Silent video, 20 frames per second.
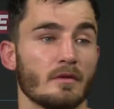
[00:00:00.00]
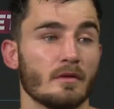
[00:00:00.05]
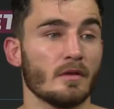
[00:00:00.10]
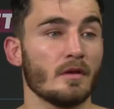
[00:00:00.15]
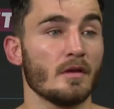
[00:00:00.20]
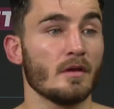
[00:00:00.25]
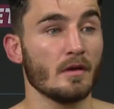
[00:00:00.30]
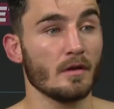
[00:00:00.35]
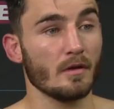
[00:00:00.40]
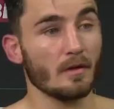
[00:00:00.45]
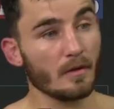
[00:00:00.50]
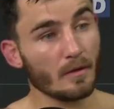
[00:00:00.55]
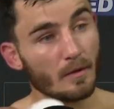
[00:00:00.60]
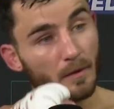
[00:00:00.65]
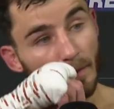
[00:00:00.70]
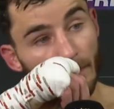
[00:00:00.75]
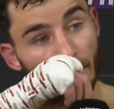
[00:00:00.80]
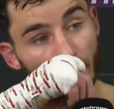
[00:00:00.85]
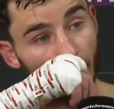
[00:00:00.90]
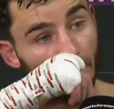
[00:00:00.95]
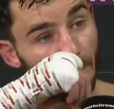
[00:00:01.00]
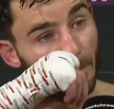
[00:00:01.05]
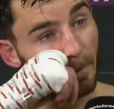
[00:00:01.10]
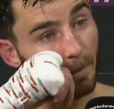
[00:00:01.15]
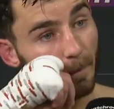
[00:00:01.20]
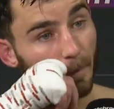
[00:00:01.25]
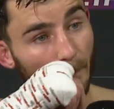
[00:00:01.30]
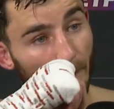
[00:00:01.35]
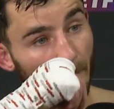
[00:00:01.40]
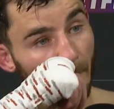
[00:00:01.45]
you assess him, the
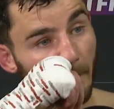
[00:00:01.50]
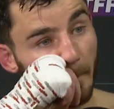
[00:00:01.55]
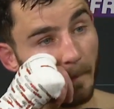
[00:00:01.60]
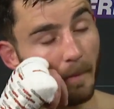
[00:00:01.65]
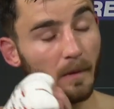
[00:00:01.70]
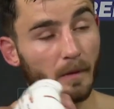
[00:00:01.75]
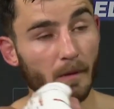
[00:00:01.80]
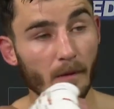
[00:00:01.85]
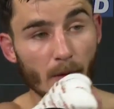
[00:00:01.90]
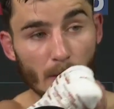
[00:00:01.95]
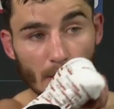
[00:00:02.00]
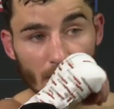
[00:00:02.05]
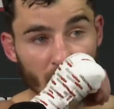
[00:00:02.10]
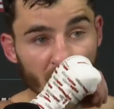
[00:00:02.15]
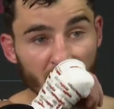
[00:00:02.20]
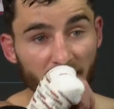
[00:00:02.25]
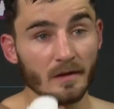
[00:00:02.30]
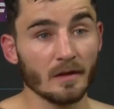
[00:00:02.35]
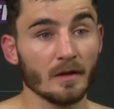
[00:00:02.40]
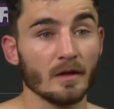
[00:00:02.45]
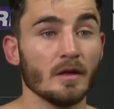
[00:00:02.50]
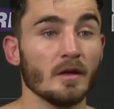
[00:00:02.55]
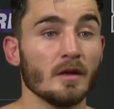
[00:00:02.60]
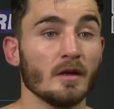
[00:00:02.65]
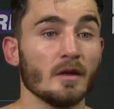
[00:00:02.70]
fight, and your own performance as well?